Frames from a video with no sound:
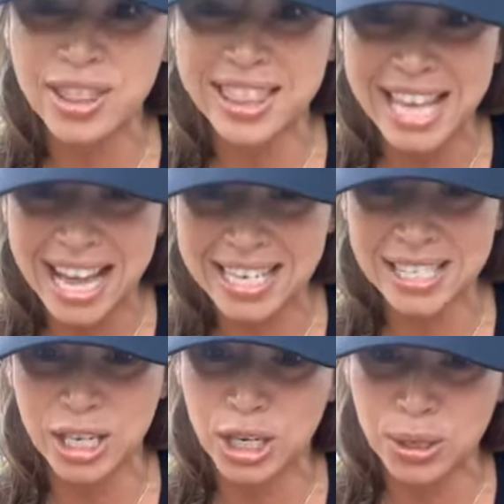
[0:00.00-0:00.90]
that is
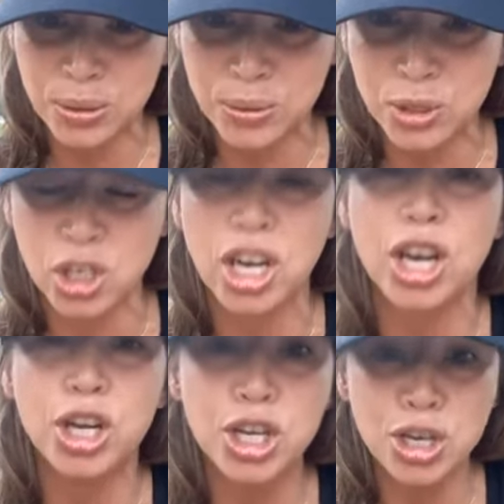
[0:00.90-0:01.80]
a huge,
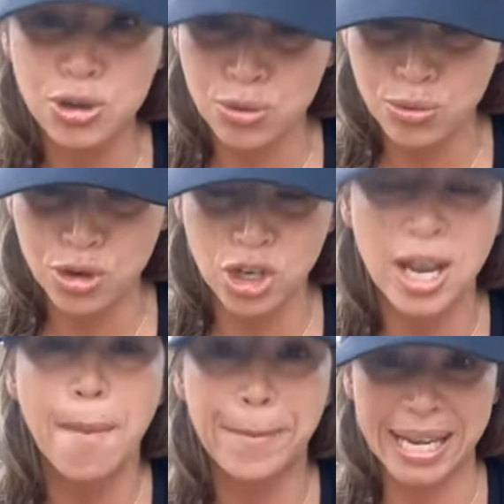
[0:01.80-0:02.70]
huge
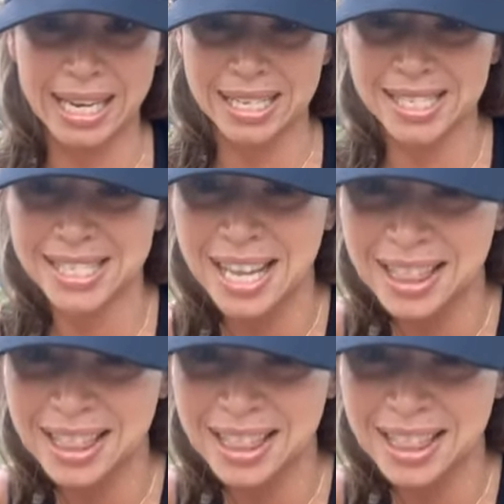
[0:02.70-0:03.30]
piece.